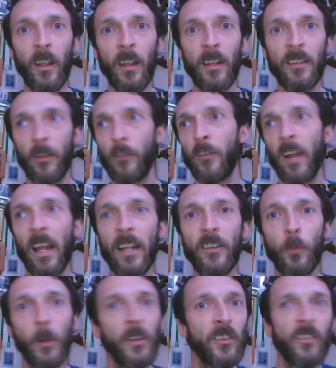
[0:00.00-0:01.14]
to France.
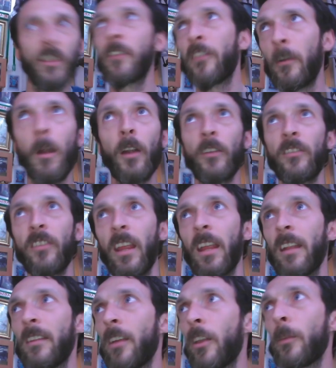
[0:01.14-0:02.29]
One signed for Marseille,
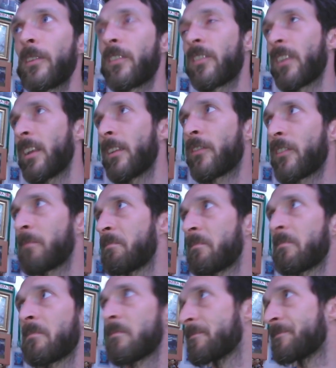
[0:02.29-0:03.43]
another one signed for
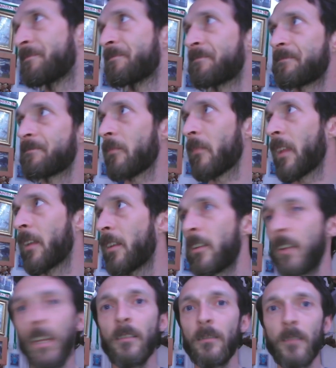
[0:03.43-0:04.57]

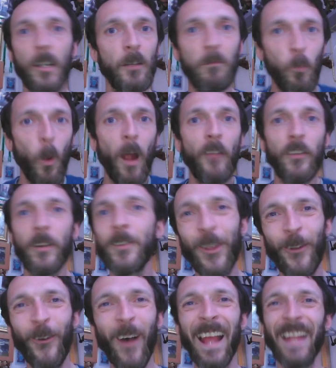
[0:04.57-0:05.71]
Lille or whatever,
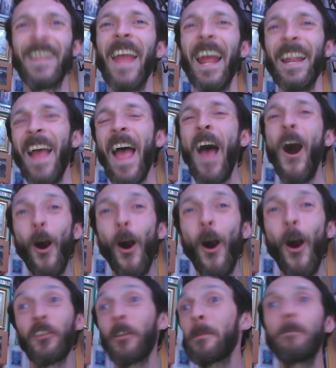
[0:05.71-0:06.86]
and then all of a
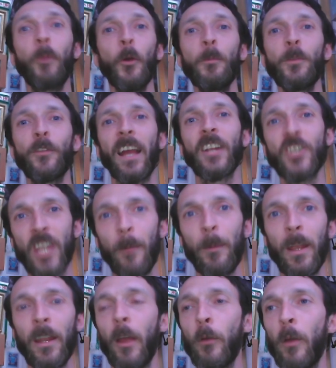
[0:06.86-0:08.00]
sudden, boom, you've got a
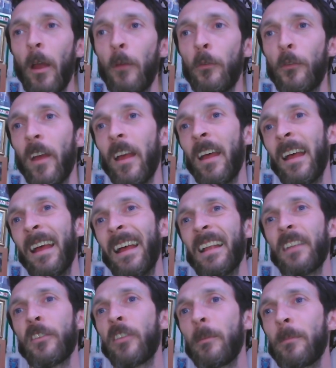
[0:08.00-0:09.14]
champion outfit.
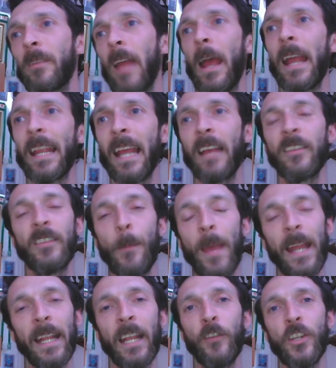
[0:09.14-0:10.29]
There's some guys in the
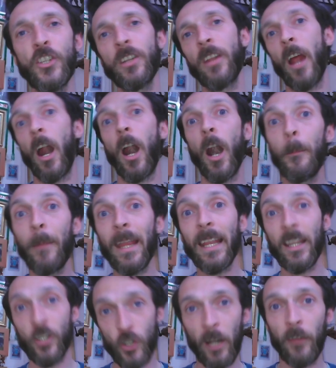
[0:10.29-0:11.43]
America region that are
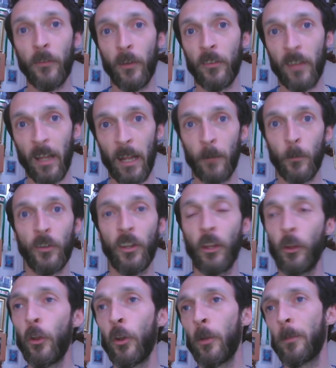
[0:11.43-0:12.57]
making transfers inward to
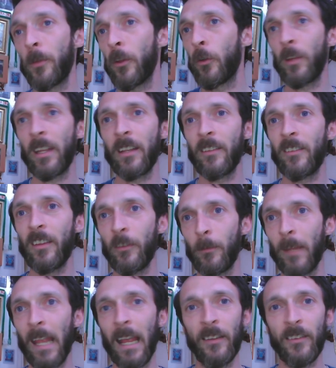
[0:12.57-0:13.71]
Europe. You can see some
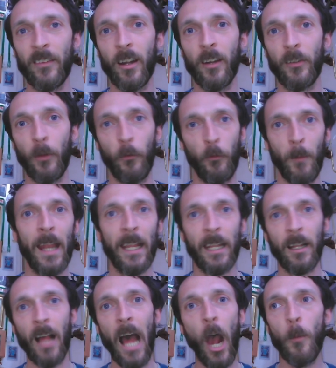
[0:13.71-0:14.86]
guys are South American,
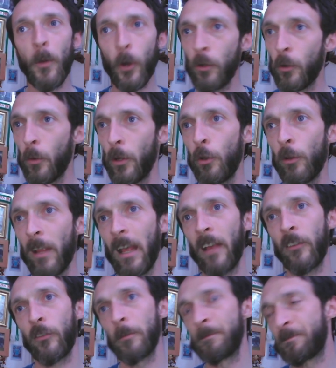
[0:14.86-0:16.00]
like Almiron, go to
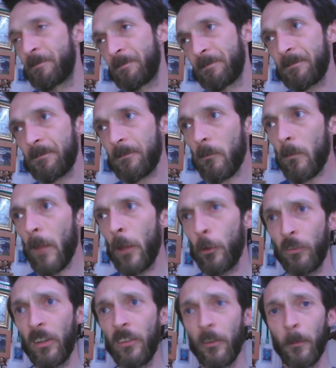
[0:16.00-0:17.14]
Newcastle. You'll
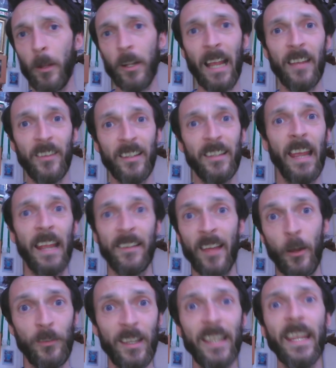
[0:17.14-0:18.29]
see some other guys like
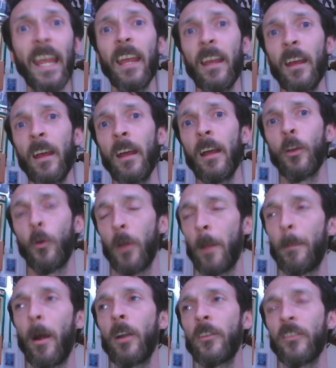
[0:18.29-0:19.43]
Daryl DK go to
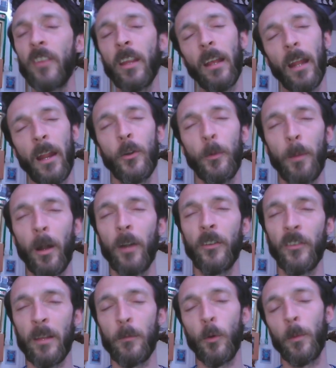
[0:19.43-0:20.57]
Barnsley, and I know Barnsley
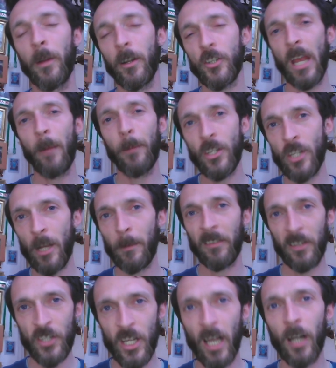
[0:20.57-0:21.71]
at the moment are Championship, and that's a
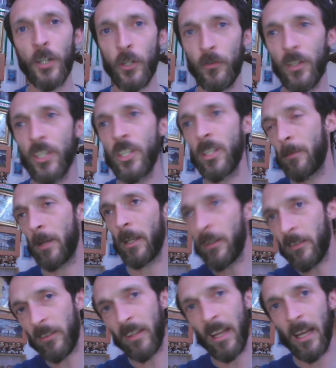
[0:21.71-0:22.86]
Challenger region, but it's